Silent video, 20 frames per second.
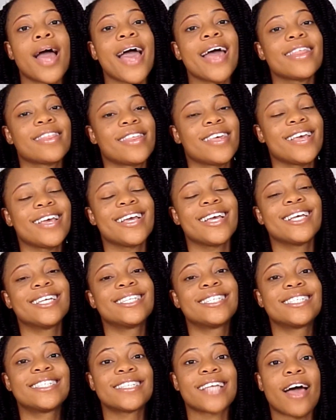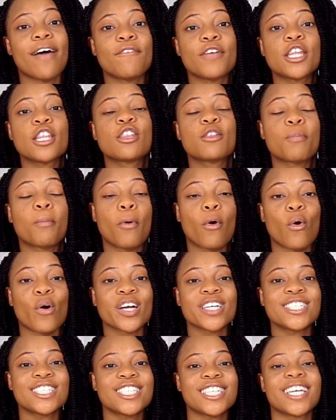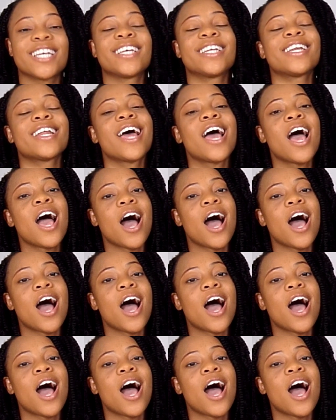The 7th portion